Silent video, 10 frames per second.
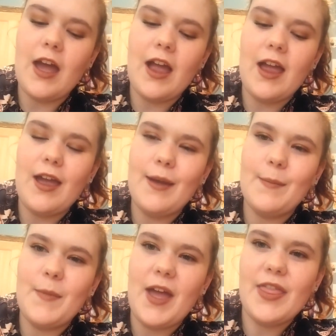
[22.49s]

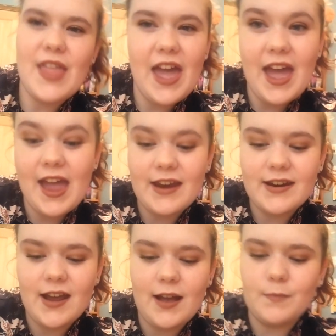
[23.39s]

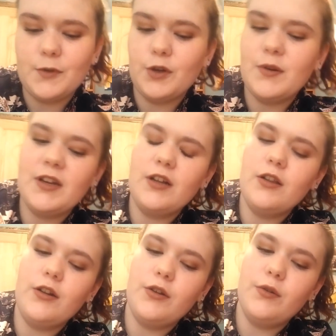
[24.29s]
then I'm going to
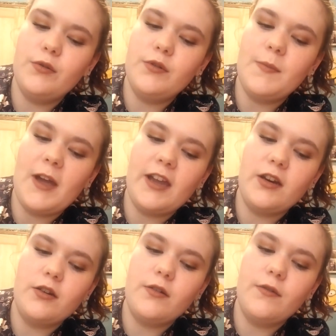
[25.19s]
include my
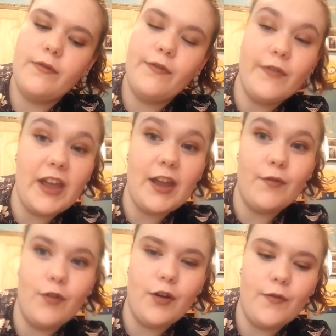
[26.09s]

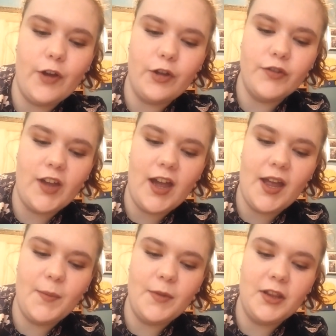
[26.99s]
favourite of all
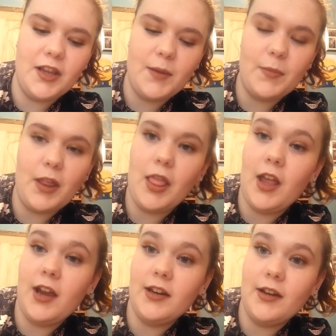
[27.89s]
time lip
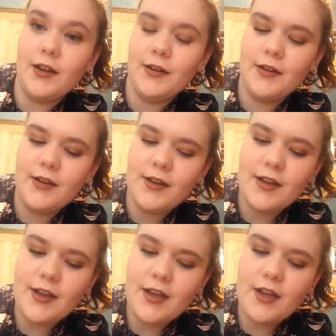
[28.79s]
liner.
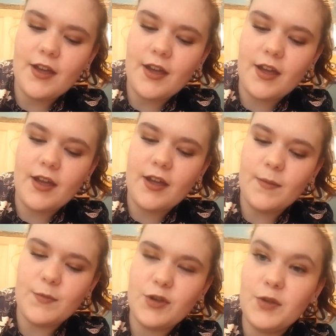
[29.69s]

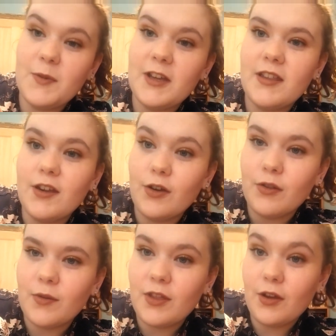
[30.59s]
Just because it
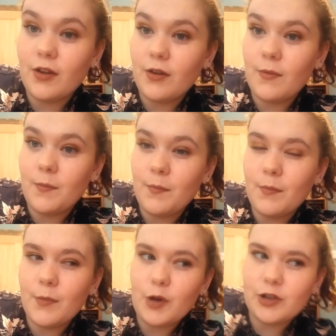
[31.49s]
goes with
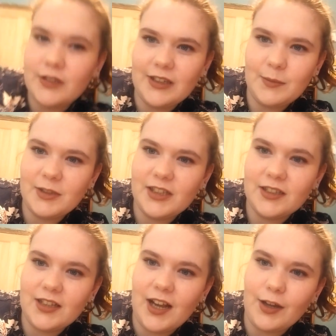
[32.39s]
most
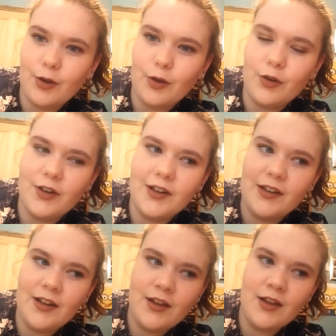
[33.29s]
lipsticks that I own,
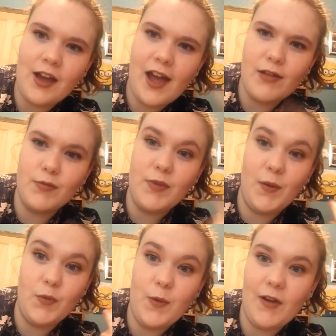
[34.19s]
and I
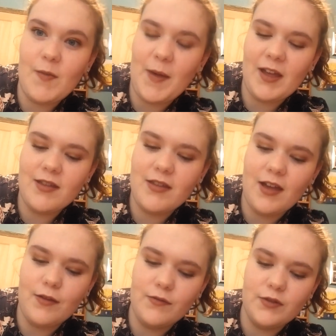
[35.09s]
sometimes wear it by
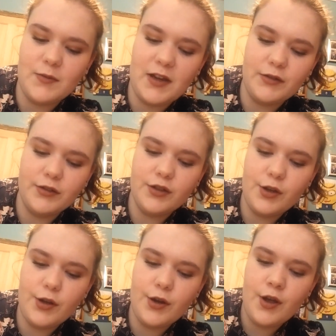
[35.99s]
itself as well.
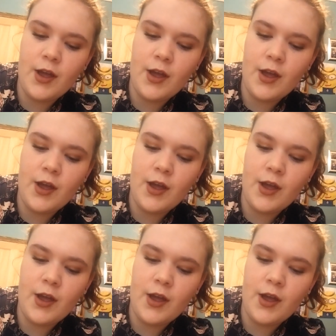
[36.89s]
So,